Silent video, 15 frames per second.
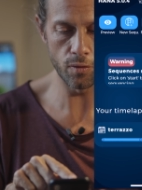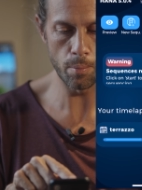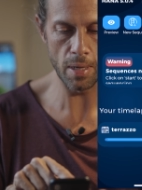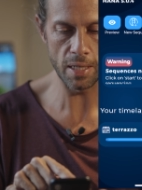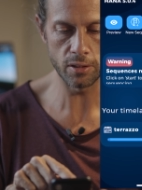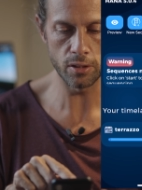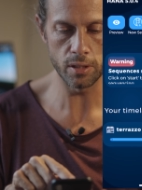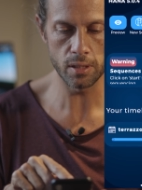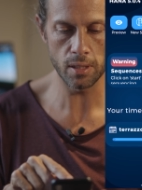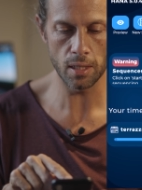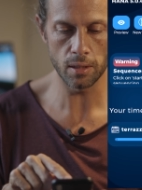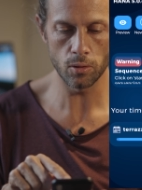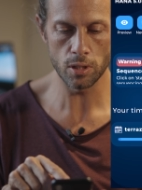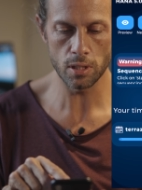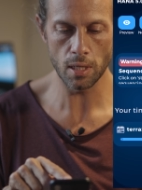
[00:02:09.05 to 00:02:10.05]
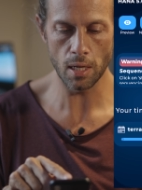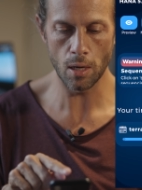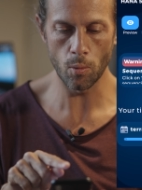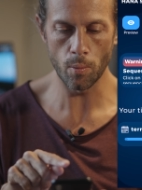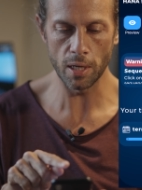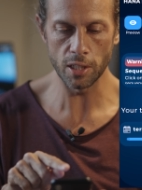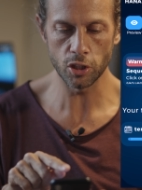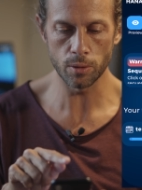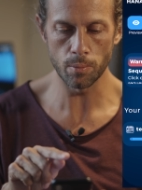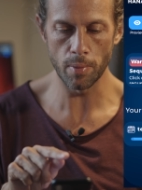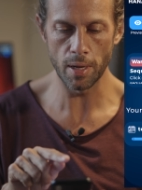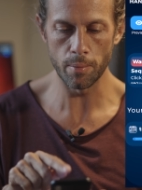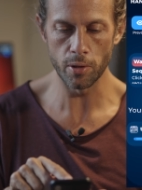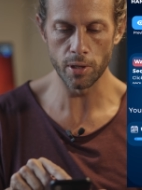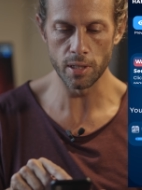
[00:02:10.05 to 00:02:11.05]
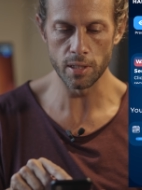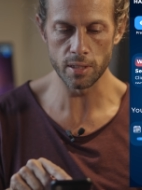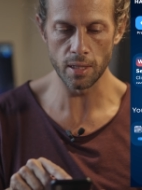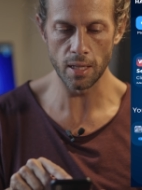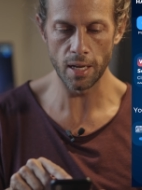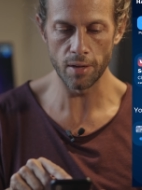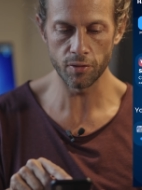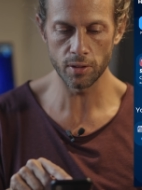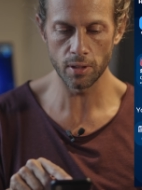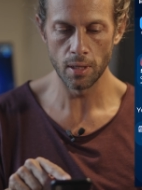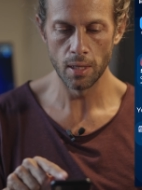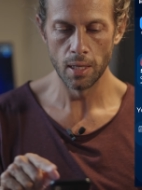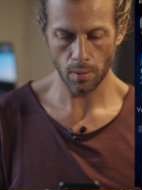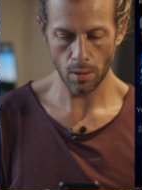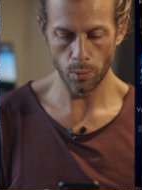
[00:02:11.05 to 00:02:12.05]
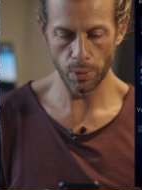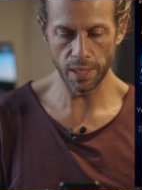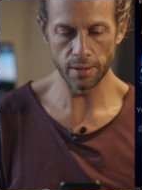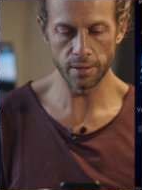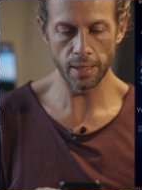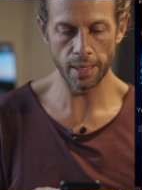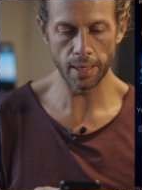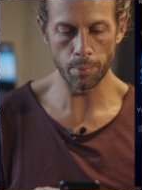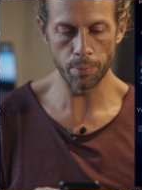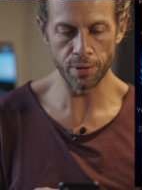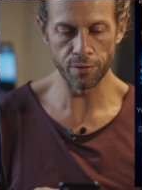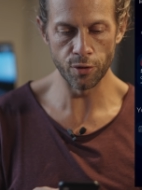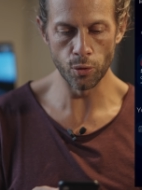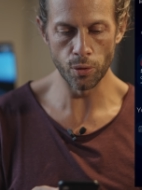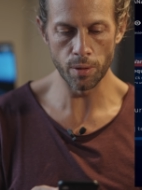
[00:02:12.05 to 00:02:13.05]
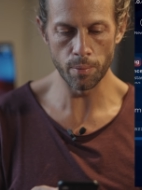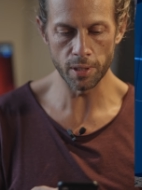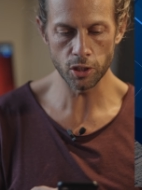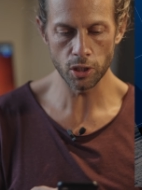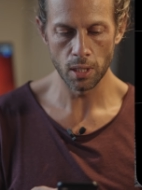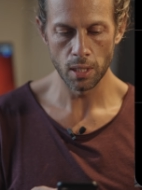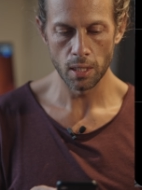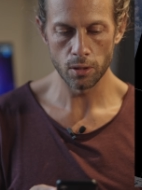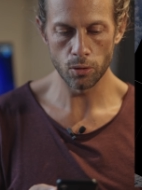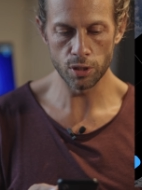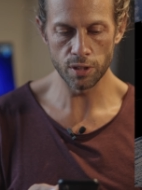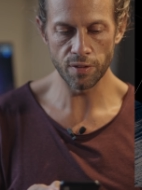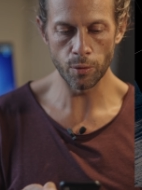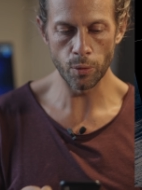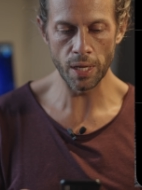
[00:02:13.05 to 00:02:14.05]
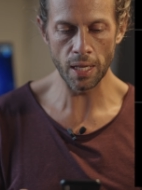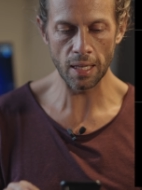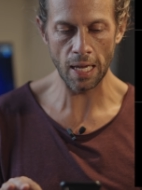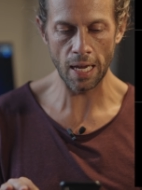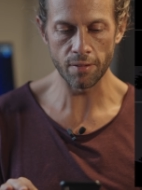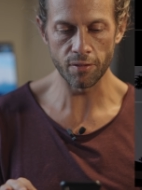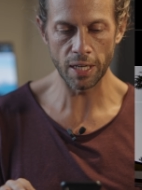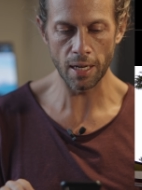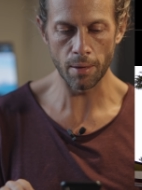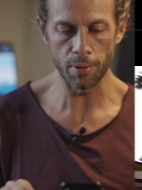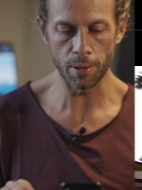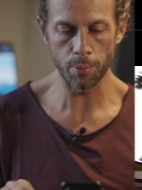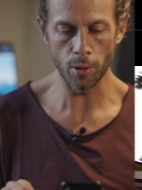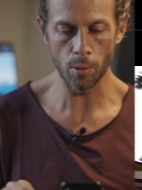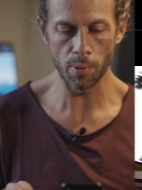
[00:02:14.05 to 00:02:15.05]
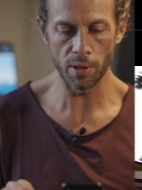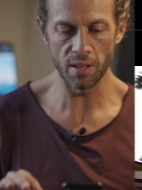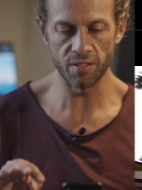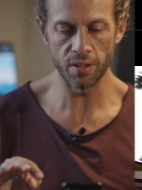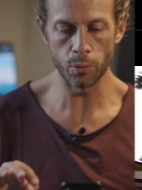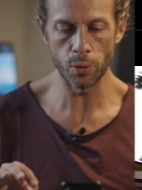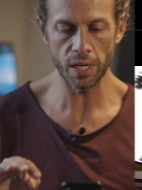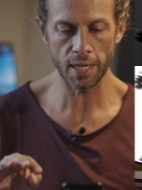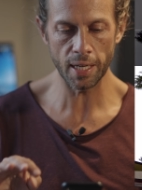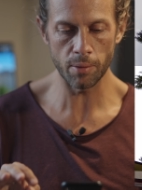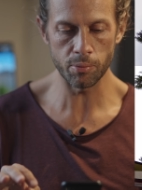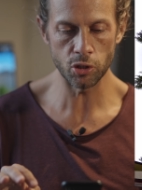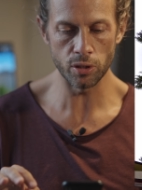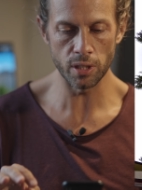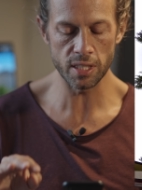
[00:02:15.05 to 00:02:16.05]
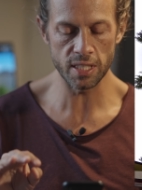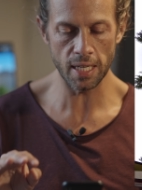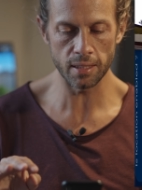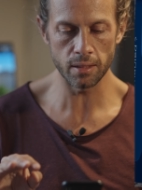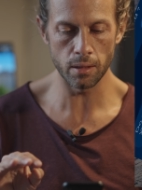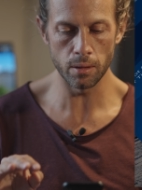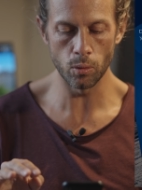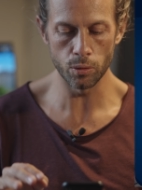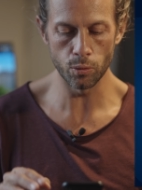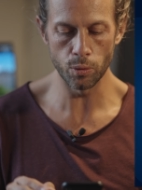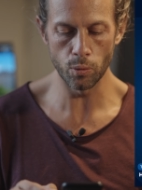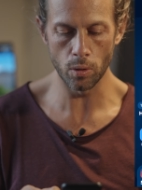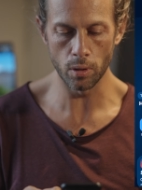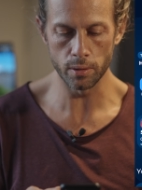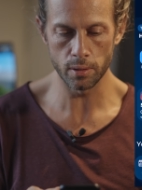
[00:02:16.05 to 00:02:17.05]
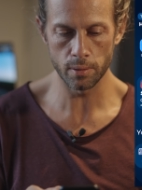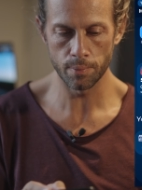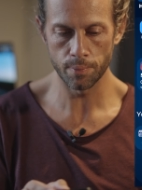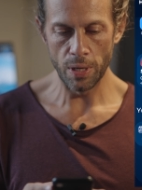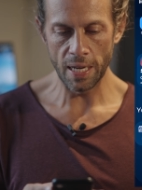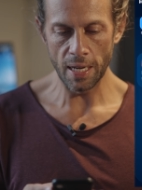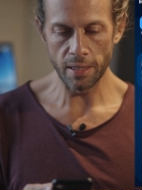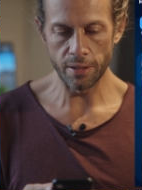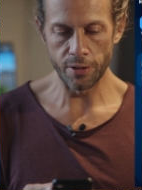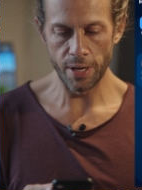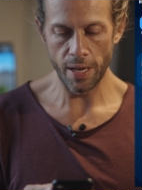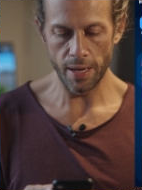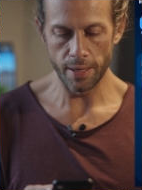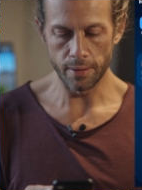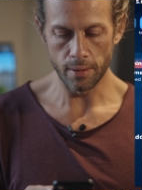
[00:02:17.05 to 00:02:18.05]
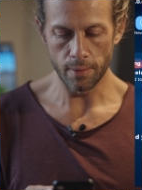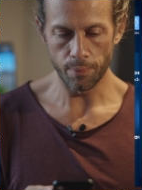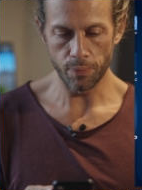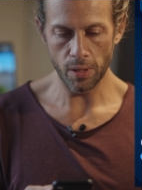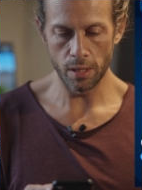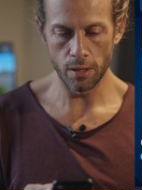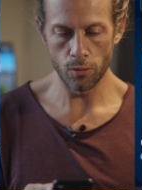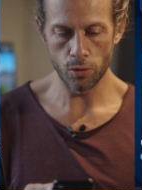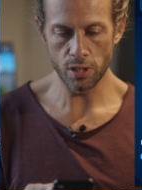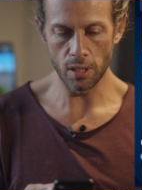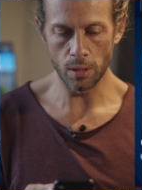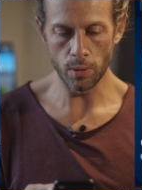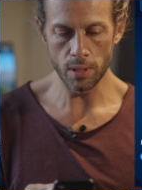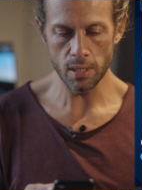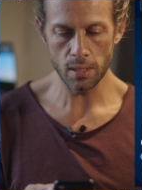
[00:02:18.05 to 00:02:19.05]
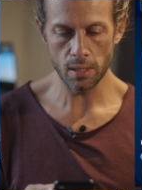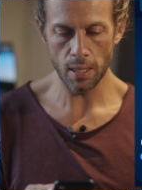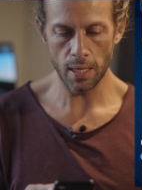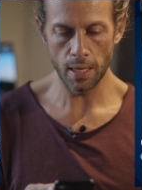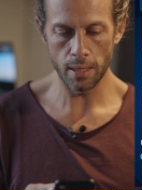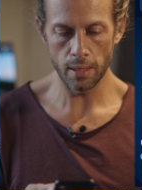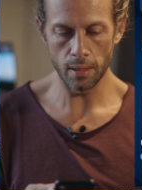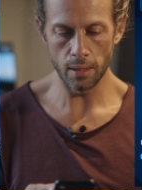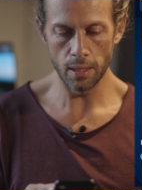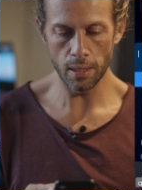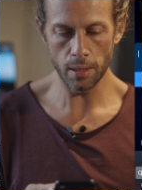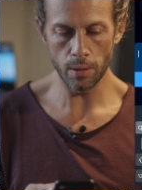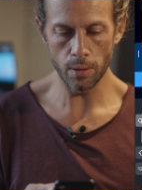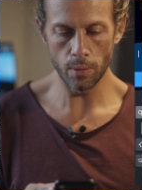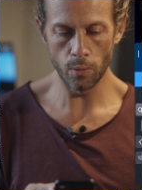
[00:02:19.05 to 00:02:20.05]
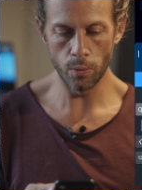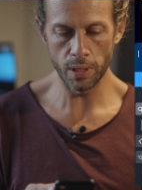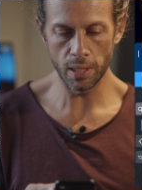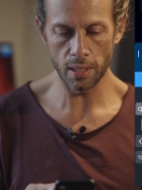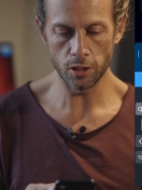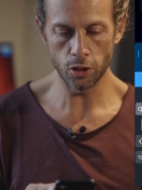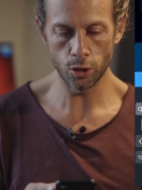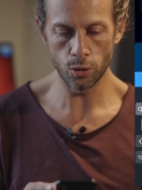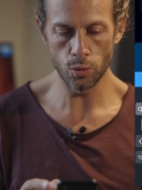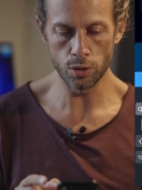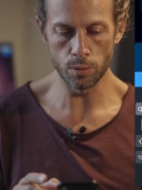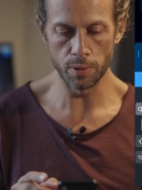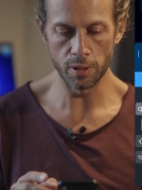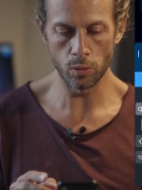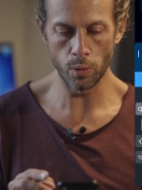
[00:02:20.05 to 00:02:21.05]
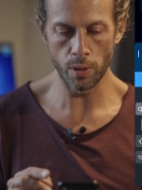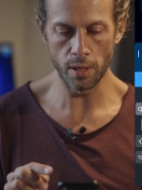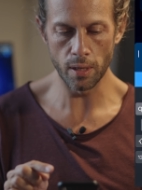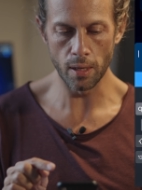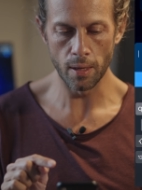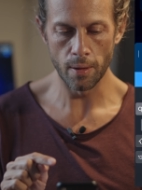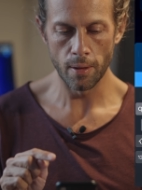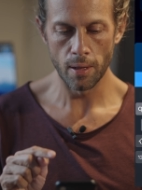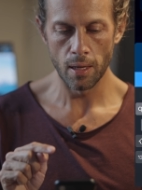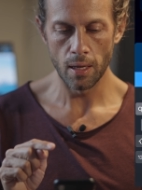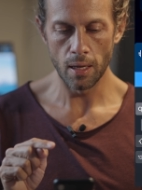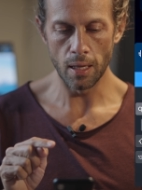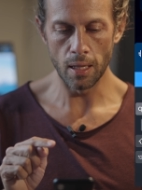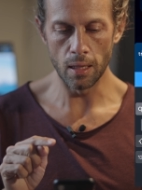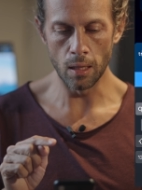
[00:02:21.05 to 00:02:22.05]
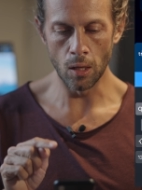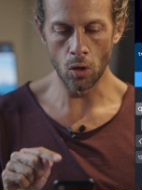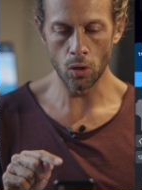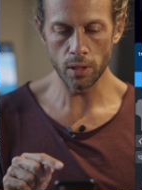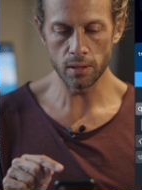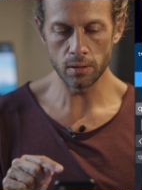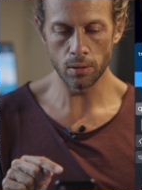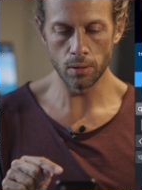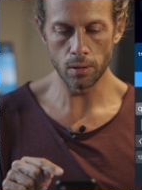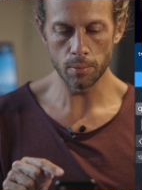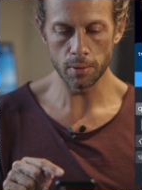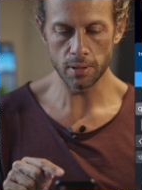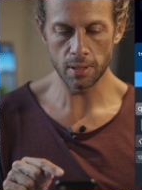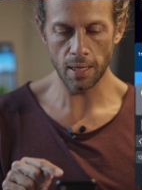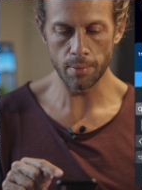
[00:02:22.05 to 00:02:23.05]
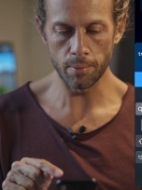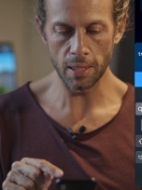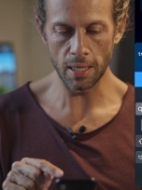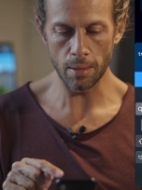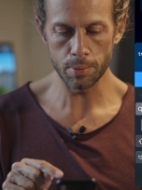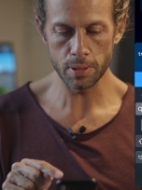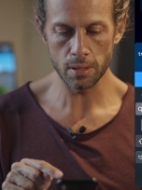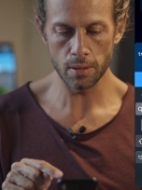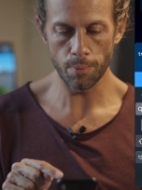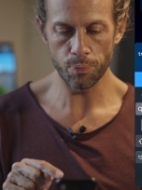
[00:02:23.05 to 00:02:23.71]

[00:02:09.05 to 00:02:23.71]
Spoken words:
the battery status, how much memory is left. We can take a preview image to see that we align the camera properly and that we are capturing exactly what we want. We can create a new sequence, and here we can choose between a long-term time-lapse,